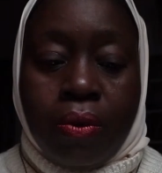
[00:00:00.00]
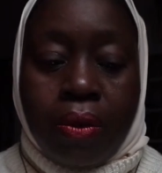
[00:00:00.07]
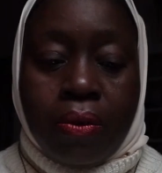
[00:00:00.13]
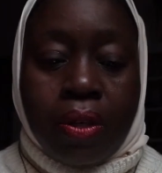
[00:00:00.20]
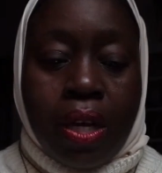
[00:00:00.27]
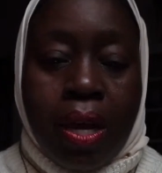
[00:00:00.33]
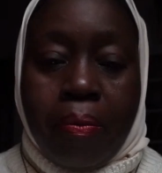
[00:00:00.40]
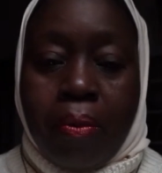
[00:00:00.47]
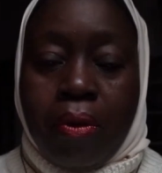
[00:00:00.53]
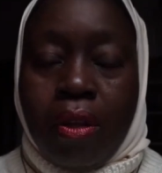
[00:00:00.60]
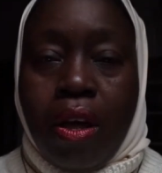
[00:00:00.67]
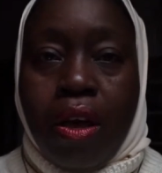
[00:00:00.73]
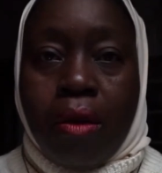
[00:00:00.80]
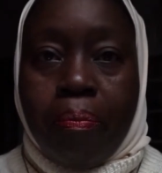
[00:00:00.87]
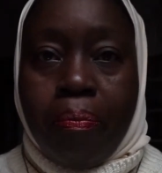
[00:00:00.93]
There were a couple
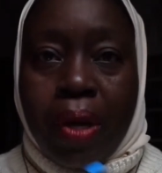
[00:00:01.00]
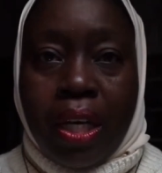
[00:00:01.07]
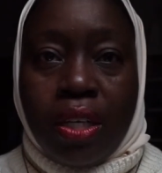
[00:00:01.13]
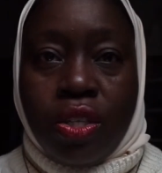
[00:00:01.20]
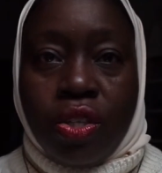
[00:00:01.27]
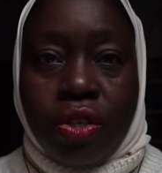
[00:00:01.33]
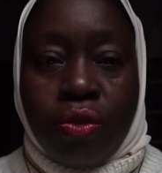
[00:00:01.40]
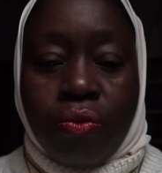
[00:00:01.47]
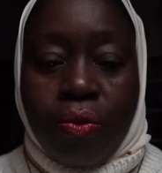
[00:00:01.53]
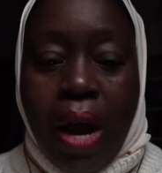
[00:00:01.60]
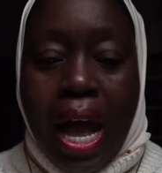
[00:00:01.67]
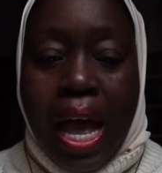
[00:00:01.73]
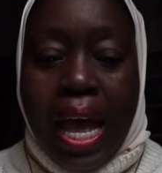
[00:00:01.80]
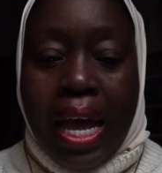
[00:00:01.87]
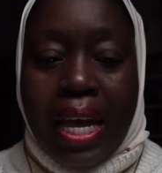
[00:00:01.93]
long bus
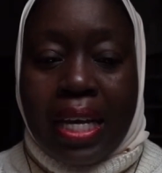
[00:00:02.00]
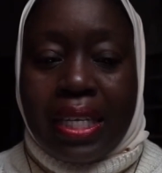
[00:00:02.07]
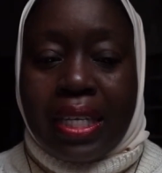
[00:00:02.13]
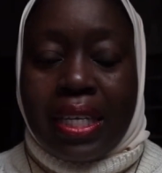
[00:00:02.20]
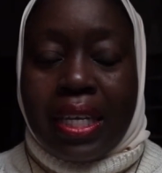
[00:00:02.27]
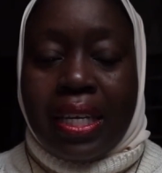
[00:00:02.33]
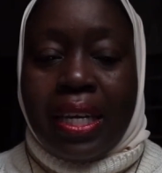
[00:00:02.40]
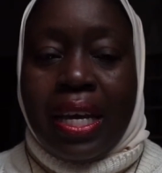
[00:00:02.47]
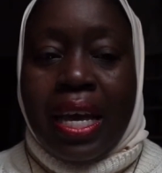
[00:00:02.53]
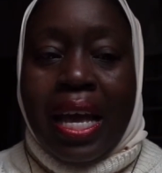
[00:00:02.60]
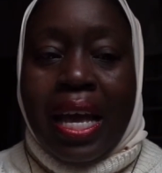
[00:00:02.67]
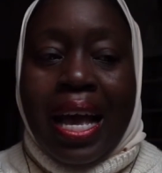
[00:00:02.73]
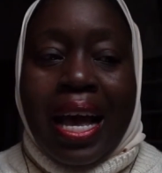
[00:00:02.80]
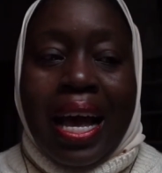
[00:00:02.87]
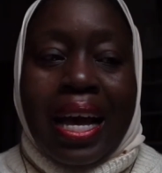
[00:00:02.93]
rides, and
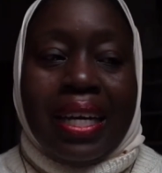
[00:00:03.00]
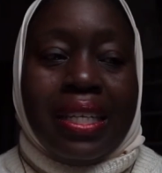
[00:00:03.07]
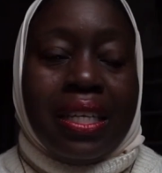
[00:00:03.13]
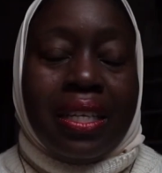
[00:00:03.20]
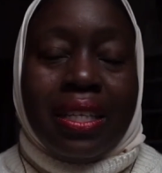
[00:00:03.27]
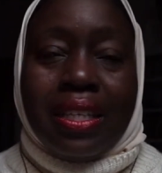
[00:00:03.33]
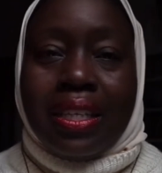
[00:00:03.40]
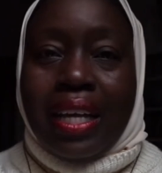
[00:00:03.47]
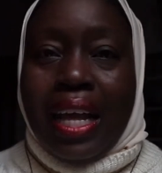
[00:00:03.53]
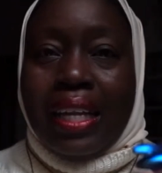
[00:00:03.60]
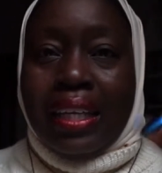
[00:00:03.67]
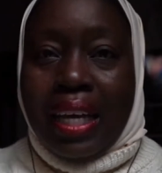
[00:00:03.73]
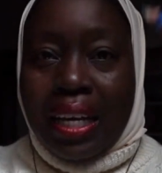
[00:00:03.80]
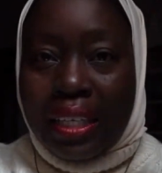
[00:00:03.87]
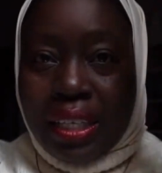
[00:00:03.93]
I
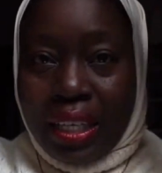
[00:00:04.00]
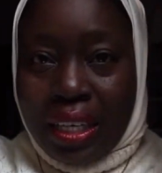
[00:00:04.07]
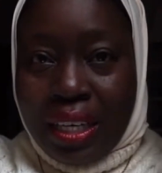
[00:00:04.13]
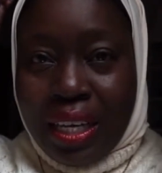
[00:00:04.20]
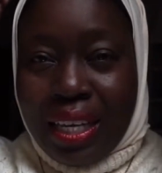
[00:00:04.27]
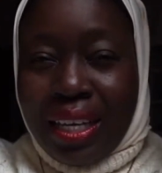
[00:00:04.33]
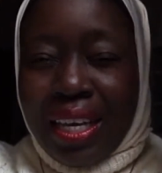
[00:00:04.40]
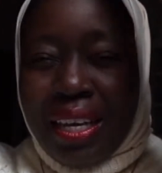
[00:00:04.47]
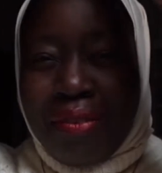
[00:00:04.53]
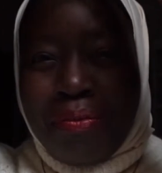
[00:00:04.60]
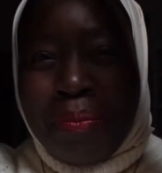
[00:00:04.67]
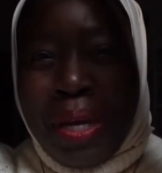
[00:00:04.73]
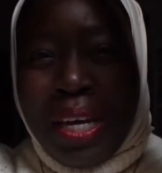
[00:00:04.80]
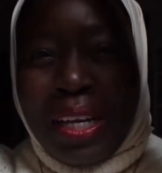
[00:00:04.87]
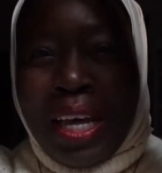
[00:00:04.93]
like to, it gives
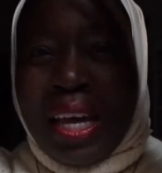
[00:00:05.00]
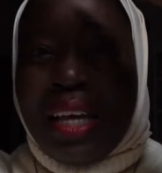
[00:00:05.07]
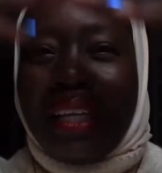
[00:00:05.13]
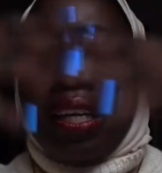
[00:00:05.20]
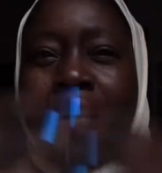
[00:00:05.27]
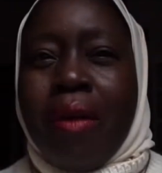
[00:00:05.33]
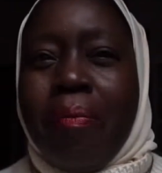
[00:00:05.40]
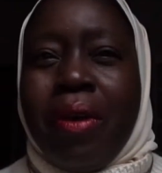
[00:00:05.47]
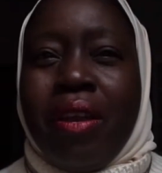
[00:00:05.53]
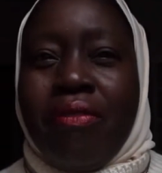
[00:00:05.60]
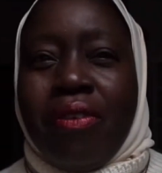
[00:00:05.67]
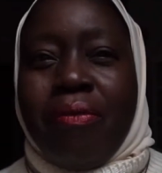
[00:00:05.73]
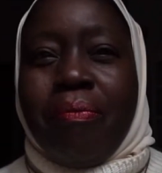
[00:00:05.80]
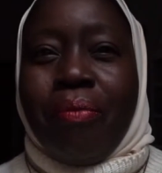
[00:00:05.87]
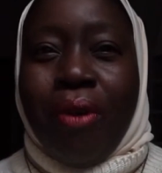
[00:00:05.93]
me like a little bit
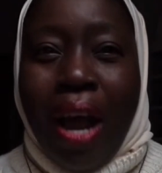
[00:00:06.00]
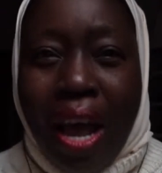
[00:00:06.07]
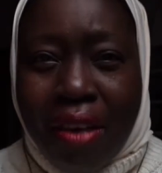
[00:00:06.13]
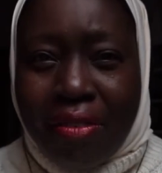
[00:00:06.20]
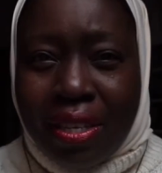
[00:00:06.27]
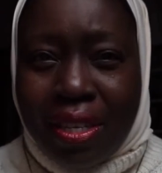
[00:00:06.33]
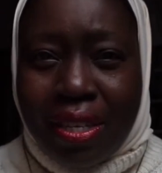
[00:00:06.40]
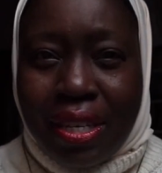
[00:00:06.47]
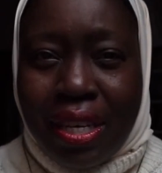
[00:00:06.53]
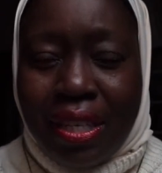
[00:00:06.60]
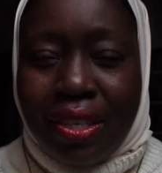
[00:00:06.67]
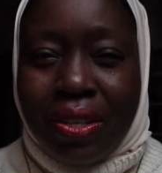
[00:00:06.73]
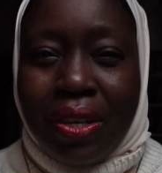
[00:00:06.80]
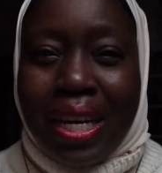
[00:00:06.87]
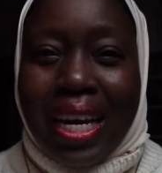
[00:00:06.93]
of privacy
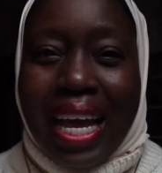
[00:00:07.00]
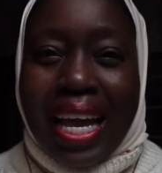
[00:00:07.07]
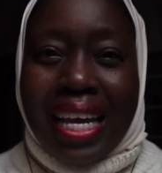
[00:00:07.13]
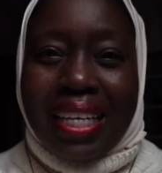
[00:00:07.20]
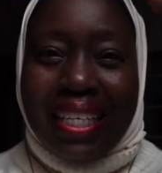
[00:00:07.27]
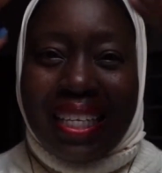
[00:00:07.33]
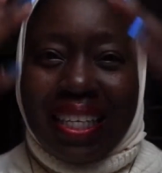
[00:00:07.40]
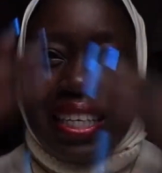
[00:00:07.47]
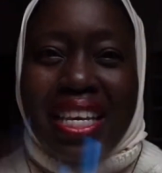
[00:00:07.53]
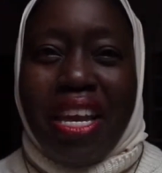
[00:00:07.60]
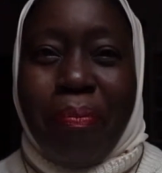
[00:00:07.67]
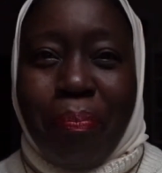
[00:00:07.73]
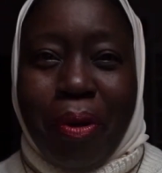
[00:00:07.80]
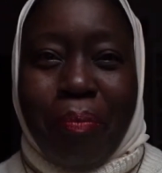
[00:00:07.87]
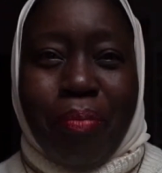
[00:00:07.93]
so that I can
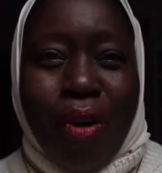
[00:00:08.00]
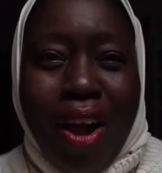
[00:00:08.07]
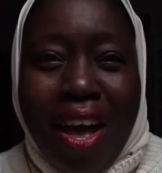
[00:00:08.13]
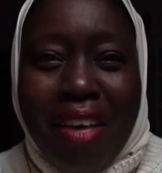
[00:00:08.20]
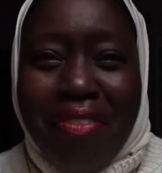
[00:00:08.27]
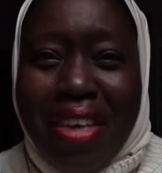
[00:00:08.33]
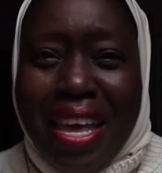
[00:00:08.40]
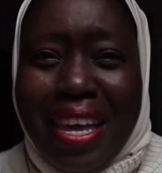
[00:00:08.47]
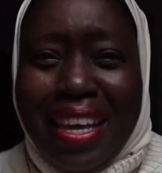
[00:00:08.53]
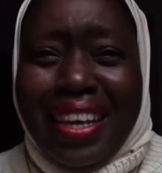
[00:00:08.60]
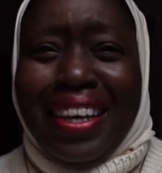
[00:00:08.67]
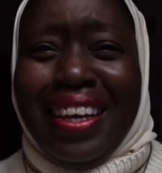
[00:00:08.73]
sleep in private.